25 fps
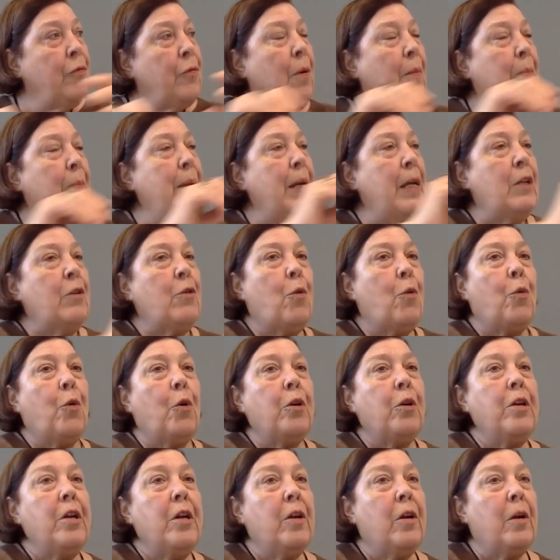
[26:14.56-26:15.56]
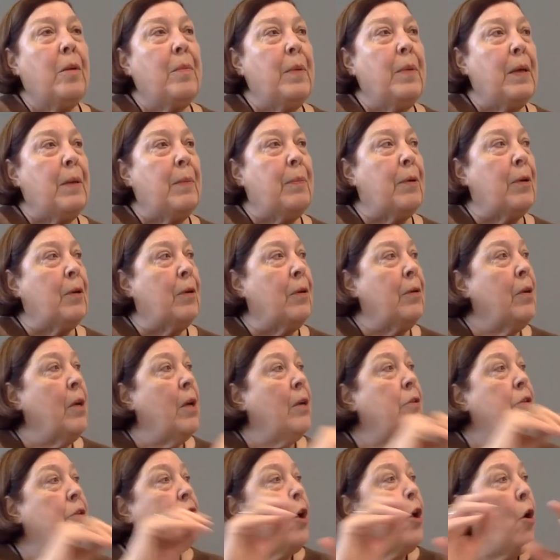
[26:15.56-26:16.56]
from being ordinary people
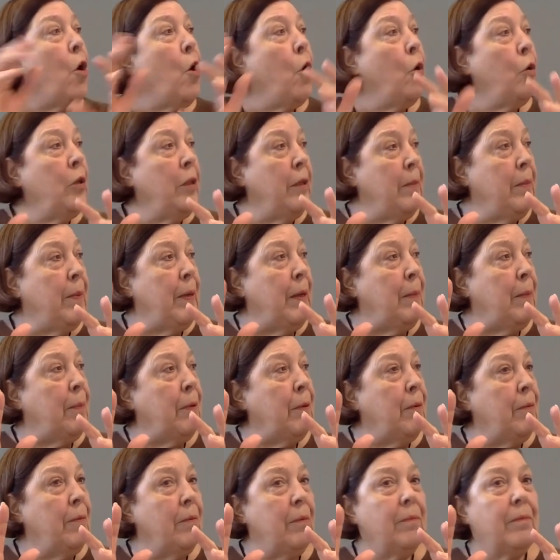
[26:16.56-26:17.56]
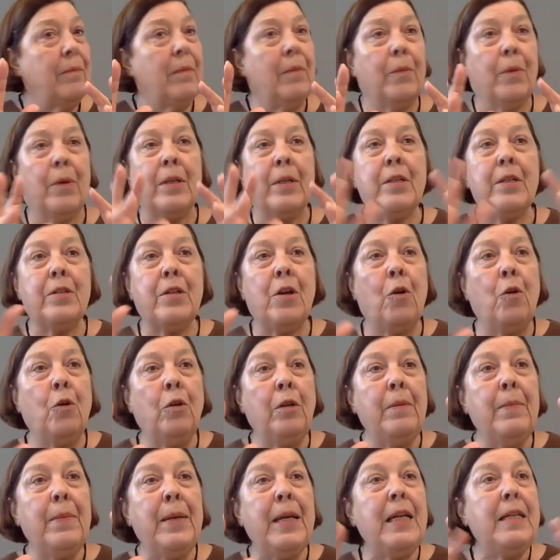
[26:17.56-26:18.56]
to holy people. What does
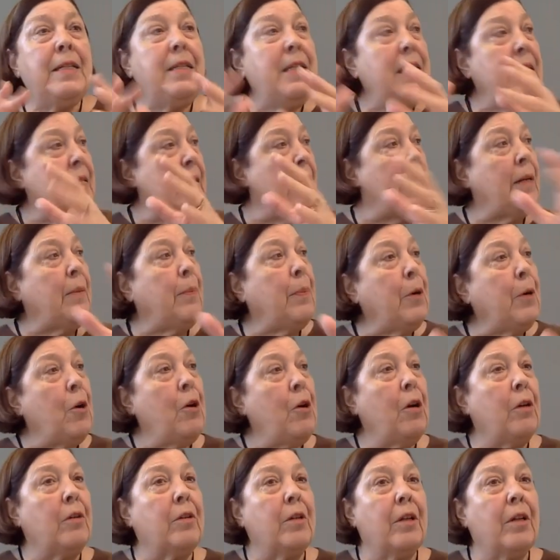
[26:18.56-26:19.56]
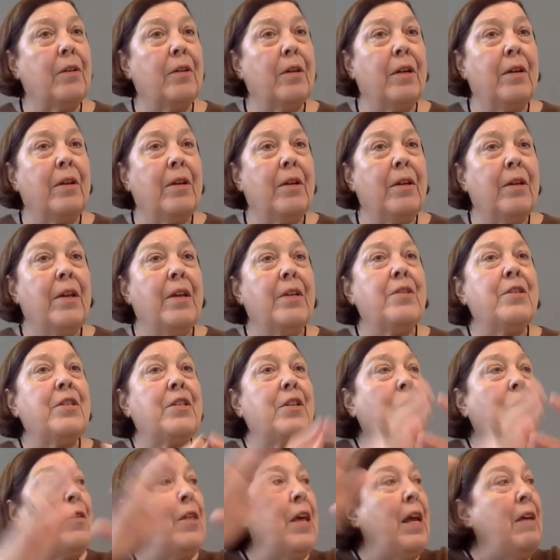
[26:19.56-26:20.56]
holy mean? Set apart.
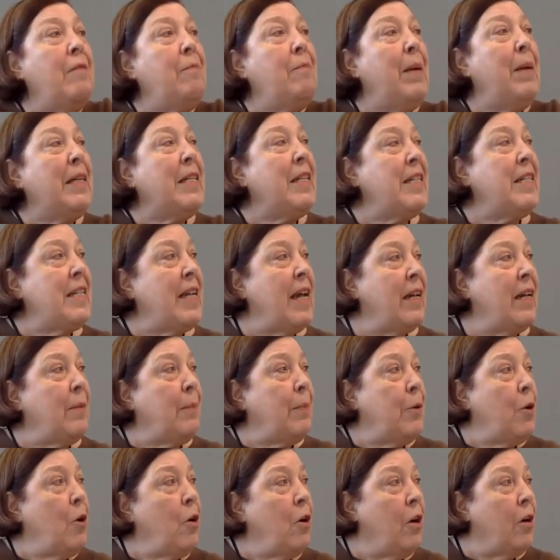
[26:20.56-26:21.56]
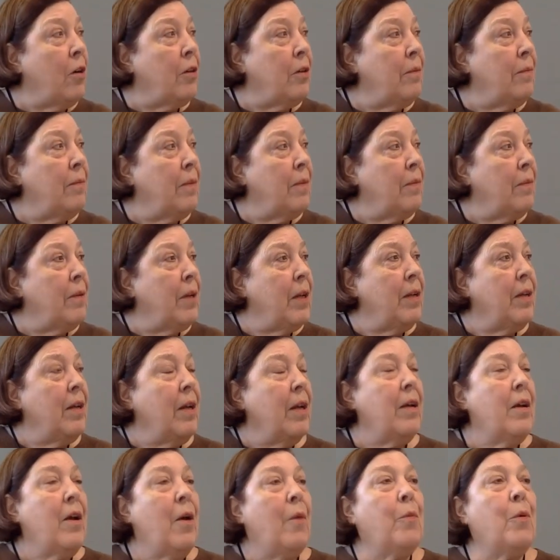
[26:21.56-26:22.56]
So they've been set apart.
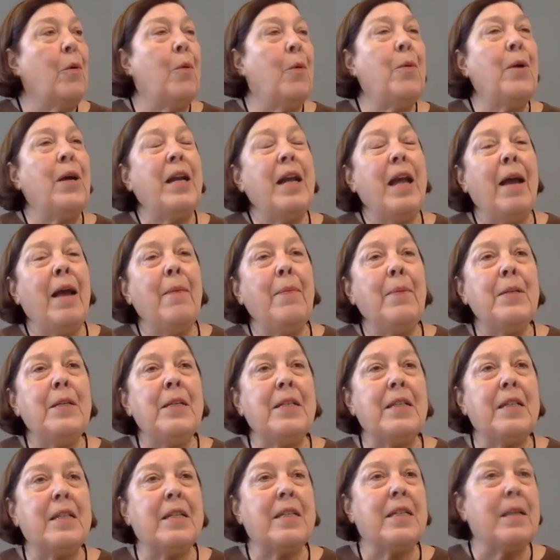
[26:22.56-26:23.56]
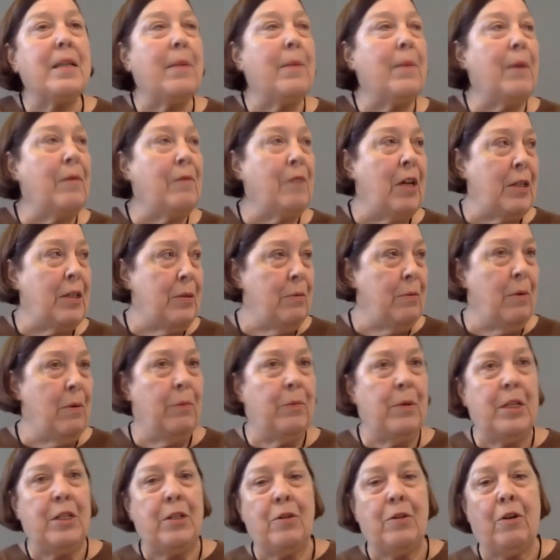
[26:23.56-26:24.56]
Well, what happens to some of us
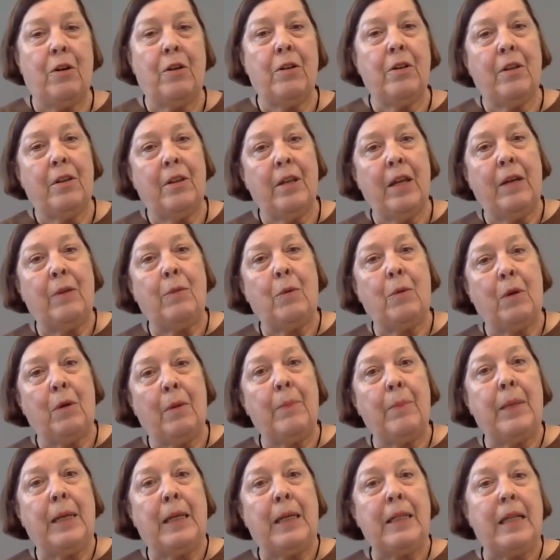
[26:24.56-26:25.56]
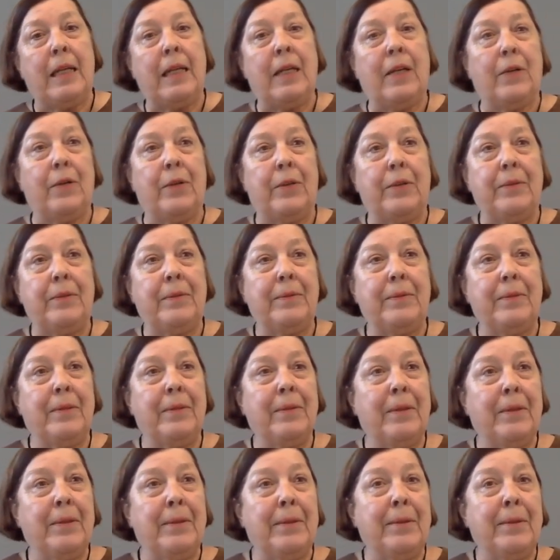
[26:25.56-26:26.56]
when we start to think we're a big deal?
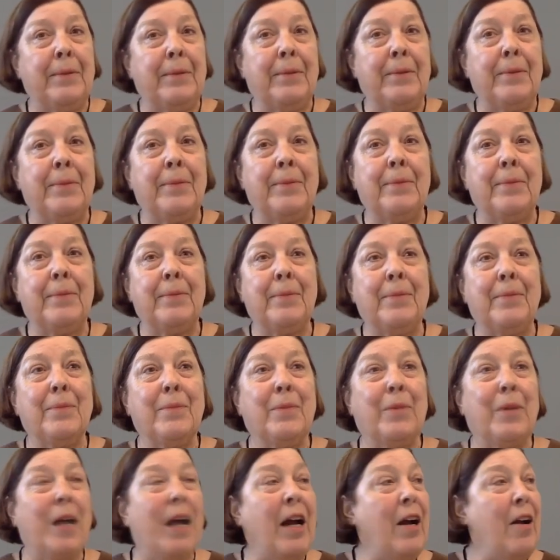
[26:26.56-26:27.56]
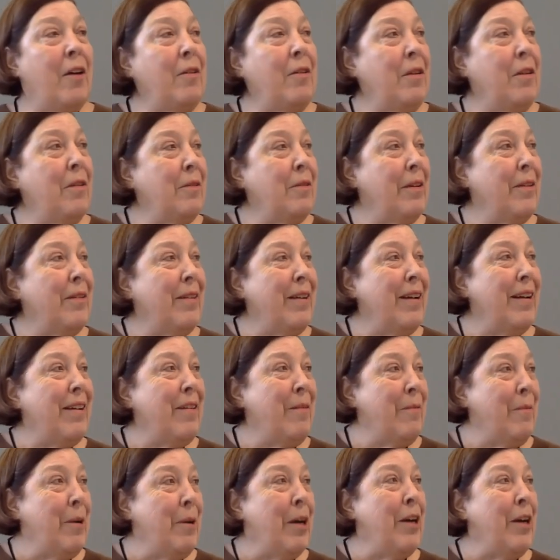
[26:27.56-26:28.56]
Well,
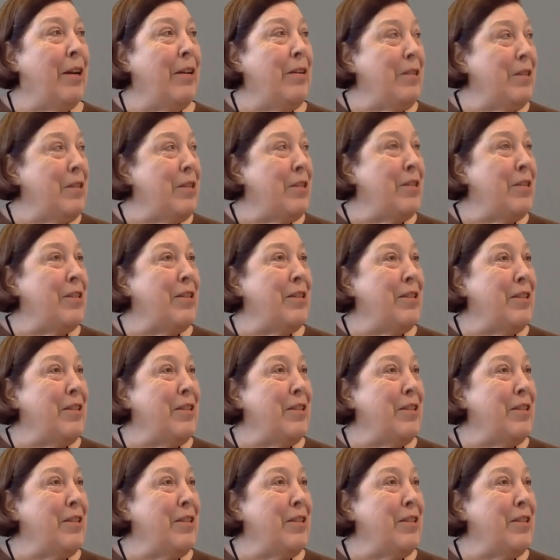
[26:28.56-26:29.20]
we're special